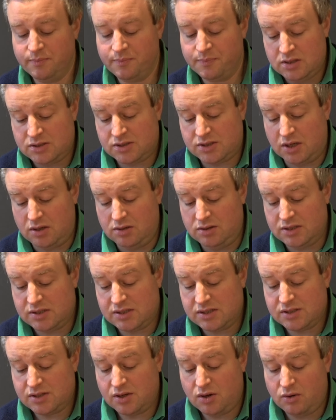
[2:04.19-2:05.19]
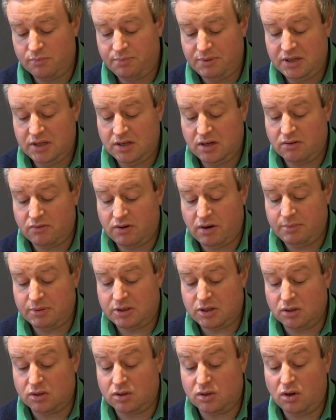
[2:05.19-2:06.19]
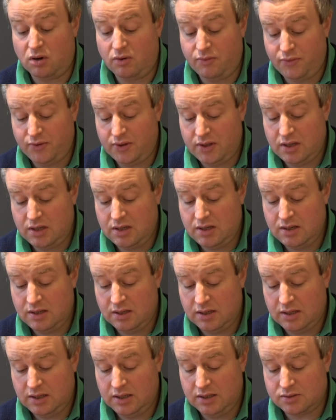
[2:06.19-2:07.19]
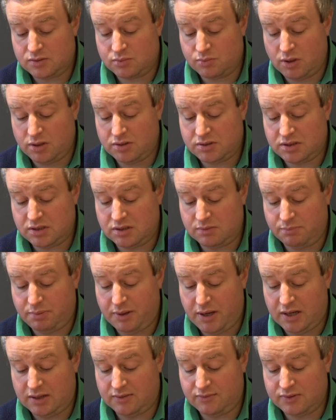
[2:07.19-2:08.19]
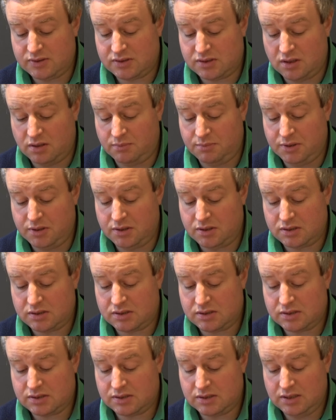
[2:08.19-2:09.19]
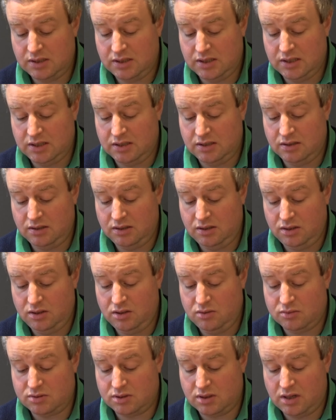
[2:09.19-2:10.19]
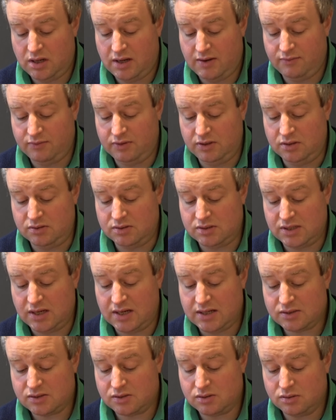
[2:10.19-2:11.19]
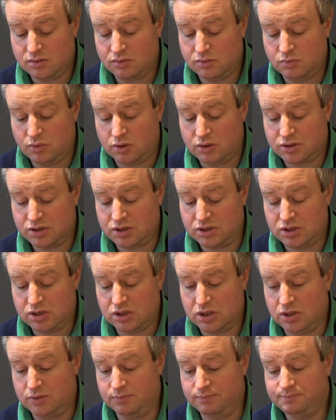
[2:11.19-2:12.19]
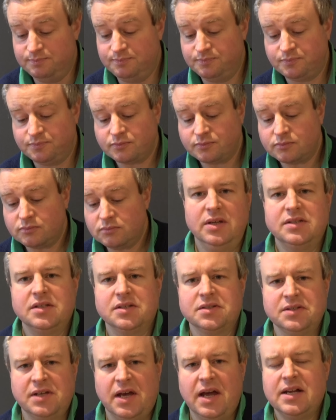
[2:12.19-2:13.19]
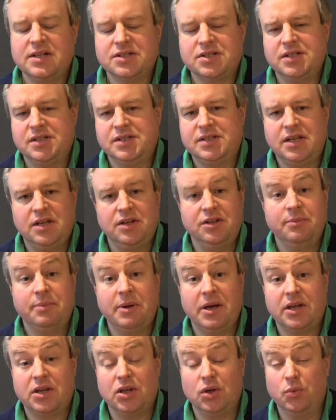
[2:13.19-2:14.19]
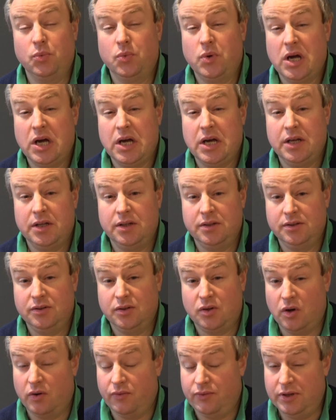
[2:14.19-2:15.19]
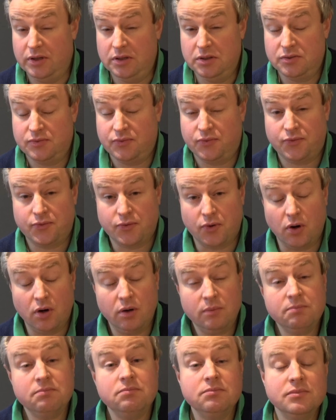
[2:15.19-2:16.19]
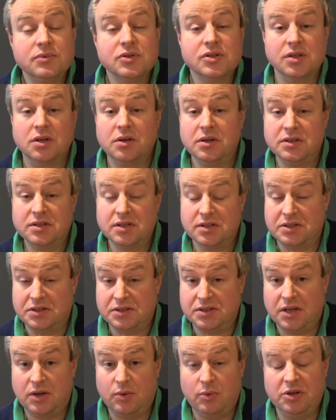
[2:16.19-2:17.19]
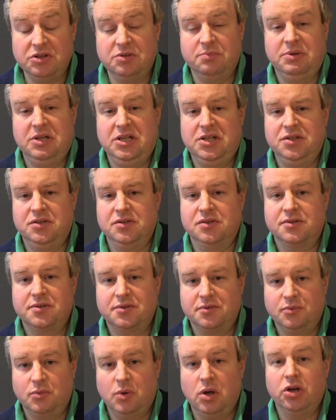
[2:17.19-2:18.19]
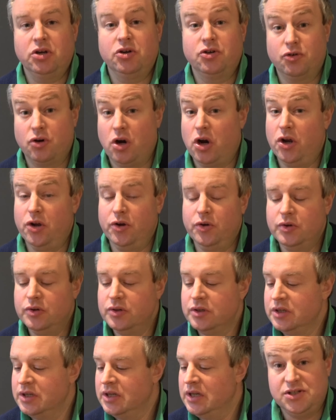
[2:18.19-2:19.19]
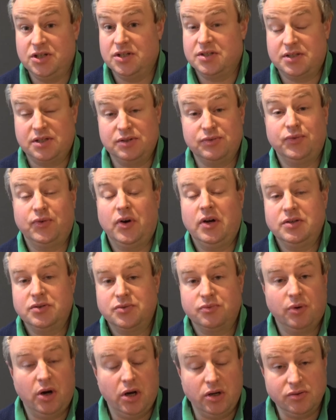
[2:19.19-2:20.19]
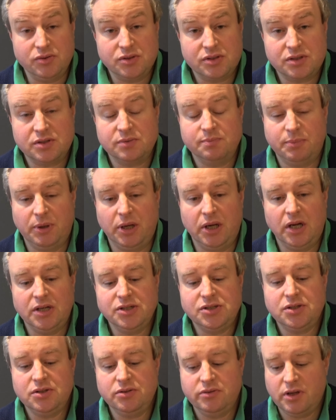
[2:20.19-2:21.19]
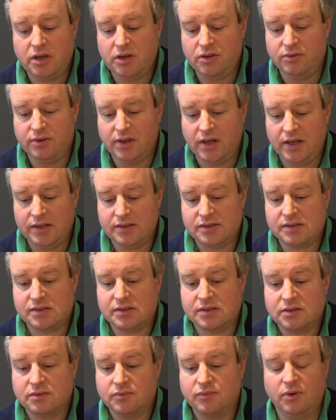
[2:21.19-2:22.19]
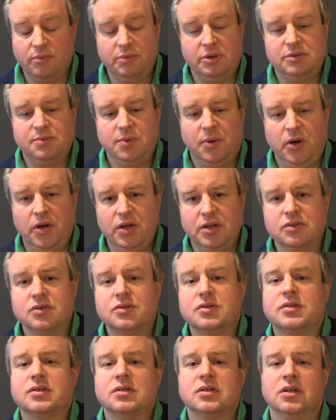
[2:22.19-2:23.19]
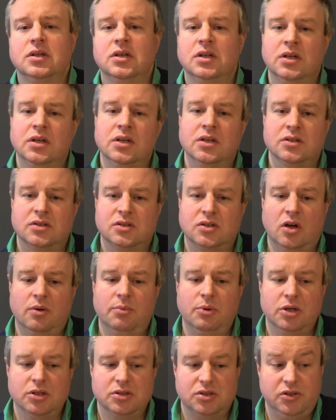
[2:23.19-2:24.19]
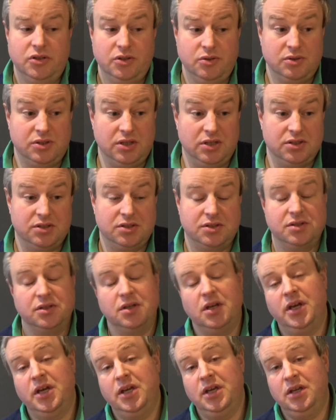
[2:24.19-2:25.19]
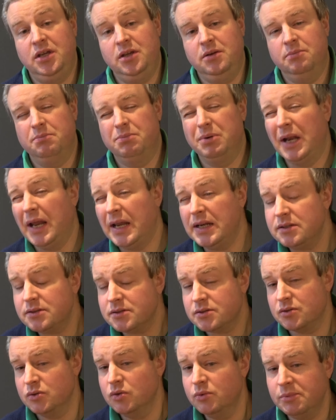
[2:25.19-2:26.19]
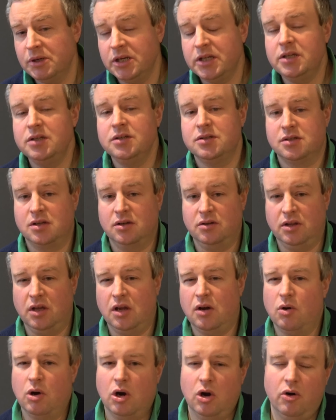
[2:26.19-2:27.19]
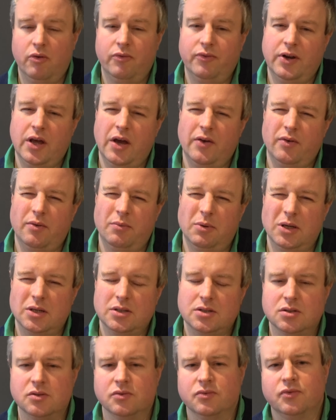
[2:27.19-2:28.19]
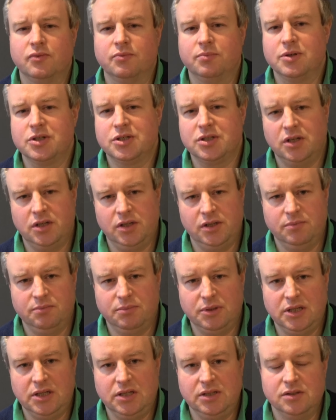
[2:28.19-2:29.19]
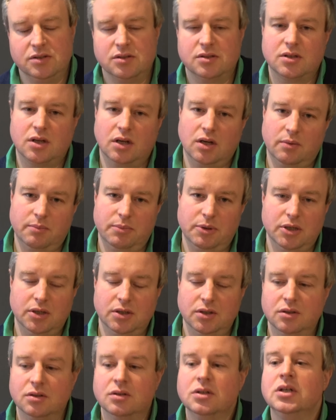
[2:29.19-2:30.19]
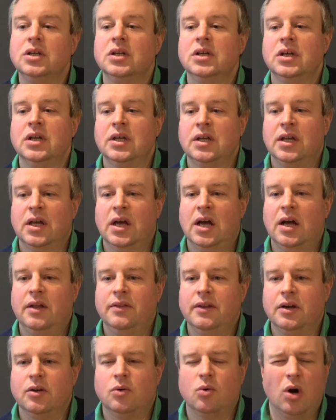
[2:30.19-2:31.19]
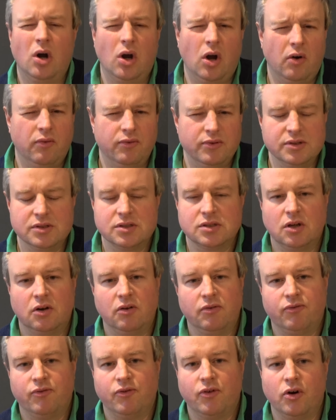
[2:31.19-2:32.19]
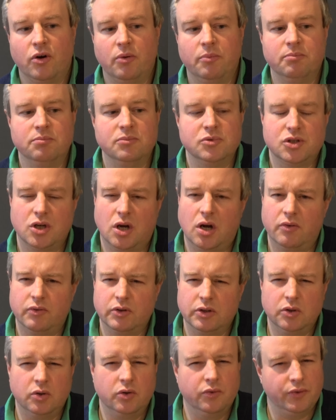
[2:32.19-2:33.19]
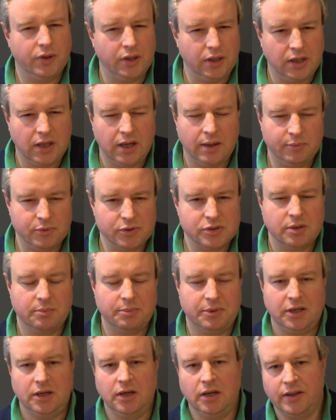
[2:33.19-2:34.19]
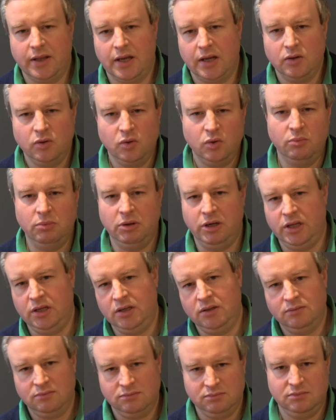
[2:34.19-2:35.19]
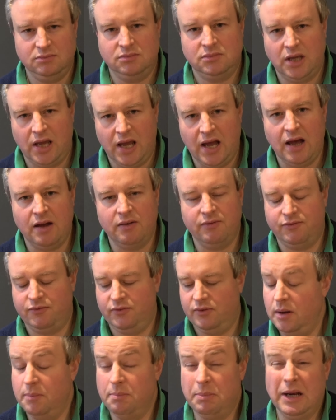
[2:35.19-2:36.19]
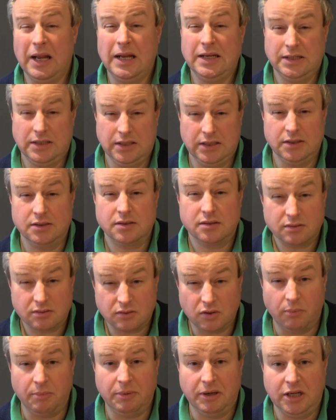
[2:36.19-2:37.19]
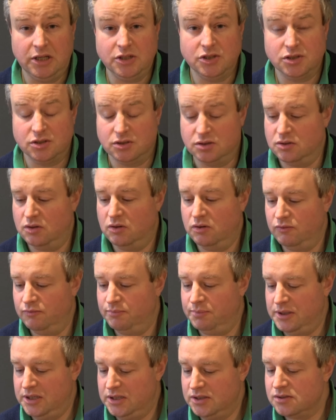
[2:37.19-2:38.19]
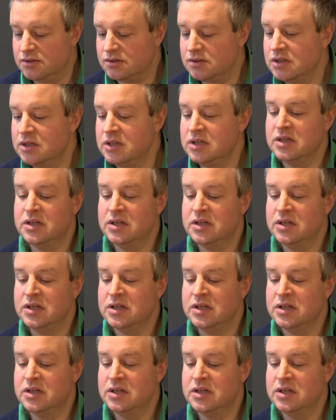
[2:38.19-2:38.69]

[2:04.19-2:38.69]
So this is whole bean Arabica coffee. It's roasted and packed for Starbucks in Utah Avenue, Seattle, Washington. It doesn't actually say on the packet where the coffee is from, so it doesn't say where the beans were grown, it just says French roast. But I do know that from experience, Starbucks uses a blend normally, so they quite often have a mix of Brazilian beans, Colombian, and then quite often stuff from Java or Vietnam or something like that. Normally they have a blended combination of beans.